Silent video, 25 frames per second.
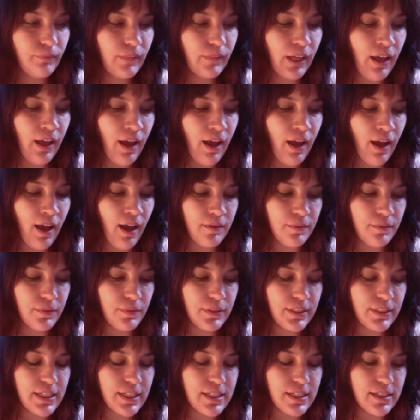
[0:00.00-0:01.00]
um,
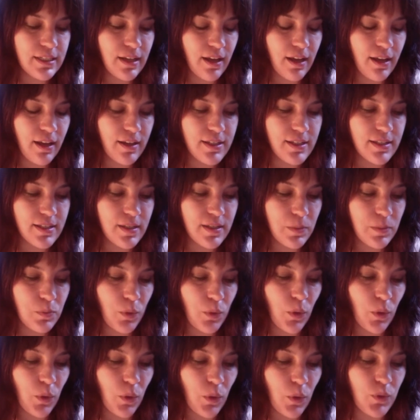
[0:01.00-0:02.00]
these uh,
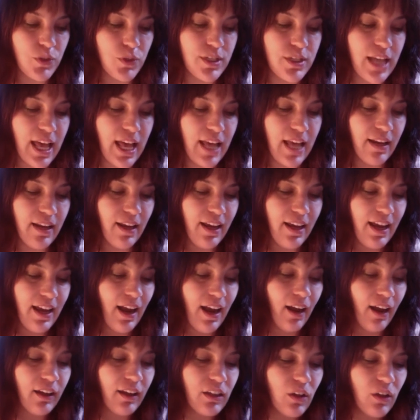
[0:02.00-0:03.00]
symbols that
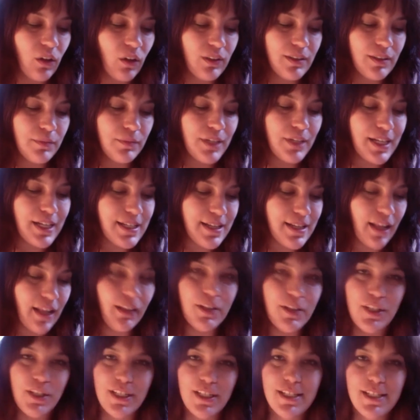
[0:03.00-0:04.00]
I call them an
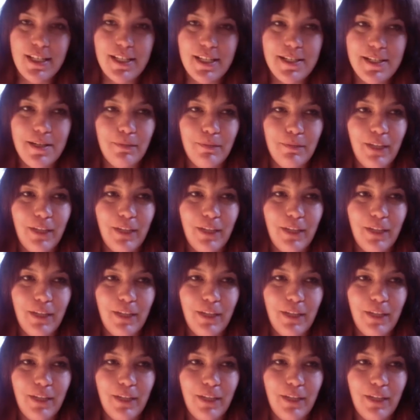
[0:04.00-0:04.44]
intelligent system.